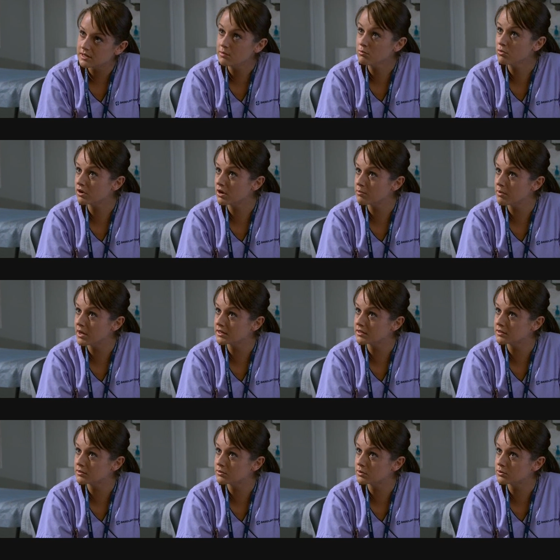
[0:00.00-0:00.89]
then we'll go
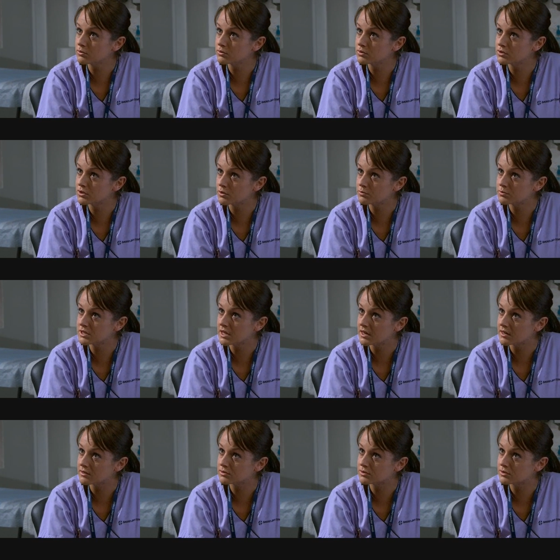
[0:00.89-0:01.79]
back to doing all the jobs
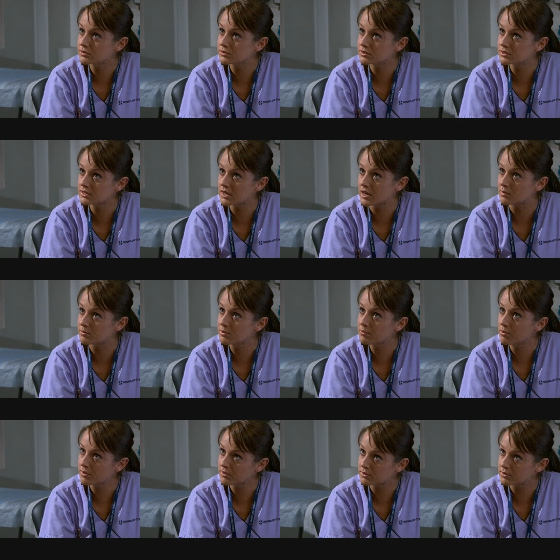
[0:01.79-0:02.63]
the house surgeons can't be